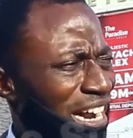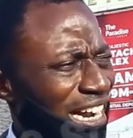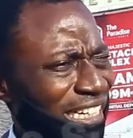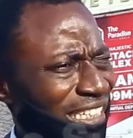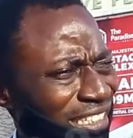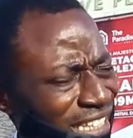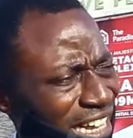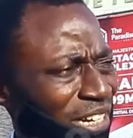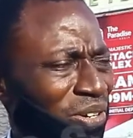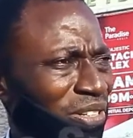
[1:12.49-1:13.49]
I
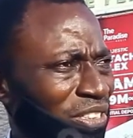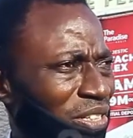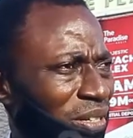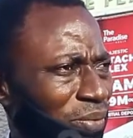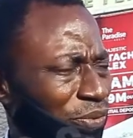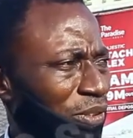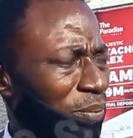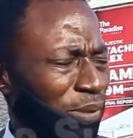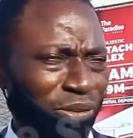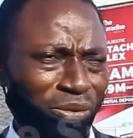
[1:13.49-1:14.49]
thank God for the
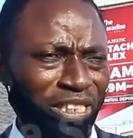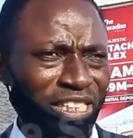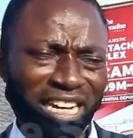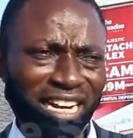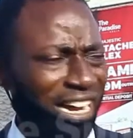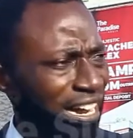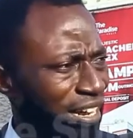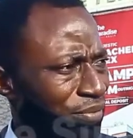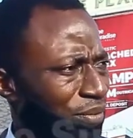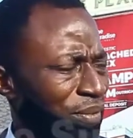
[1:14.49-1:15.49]
opportunity I
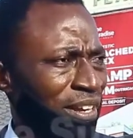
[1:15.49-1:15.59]
have.